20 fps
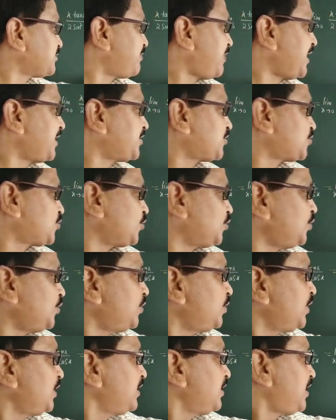by
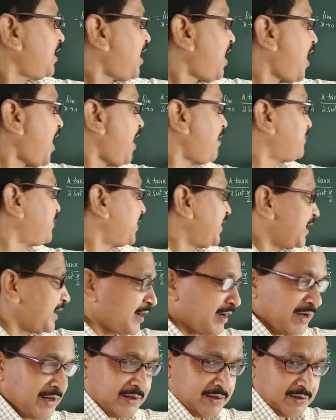2 half
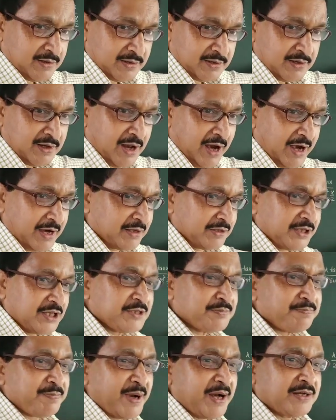angle. And
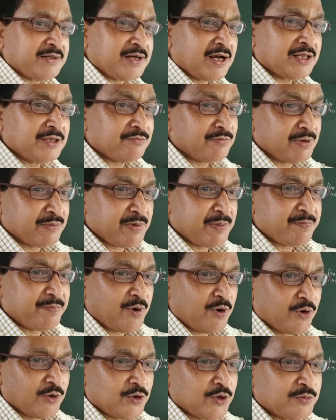this pattern will
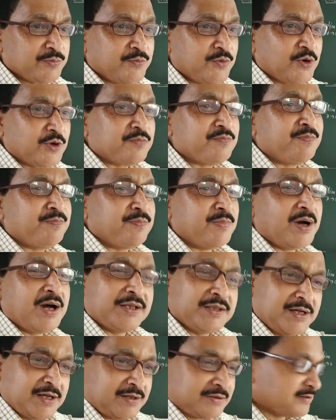be followed for
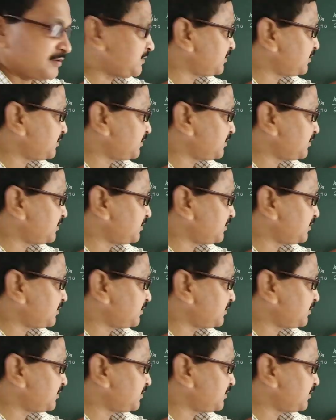others.